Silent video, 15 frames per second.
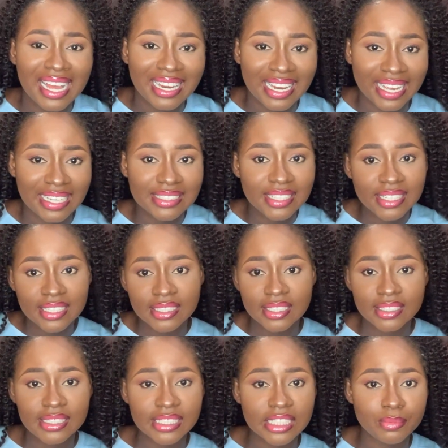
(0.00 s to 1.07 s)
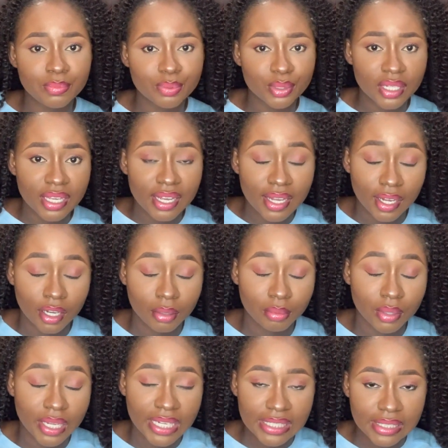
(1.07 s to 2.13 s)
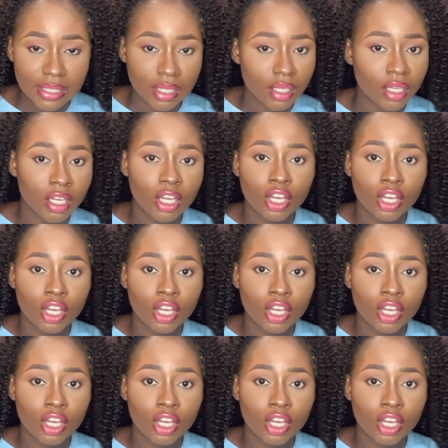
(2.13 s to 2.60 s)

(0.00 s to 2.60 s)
Like I said in the leadership essay,